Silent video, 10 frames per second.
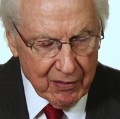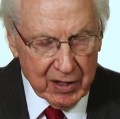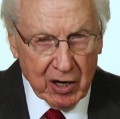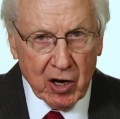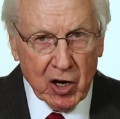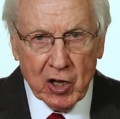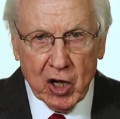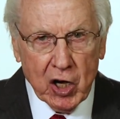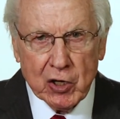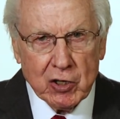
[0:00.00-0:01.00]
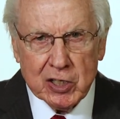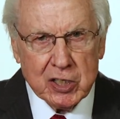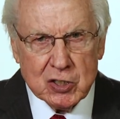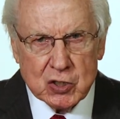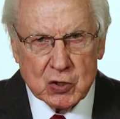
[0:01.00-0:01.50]
They are utterly
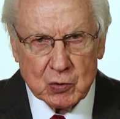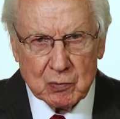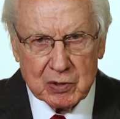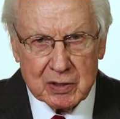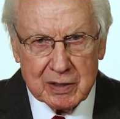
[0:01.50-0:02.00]
consumed.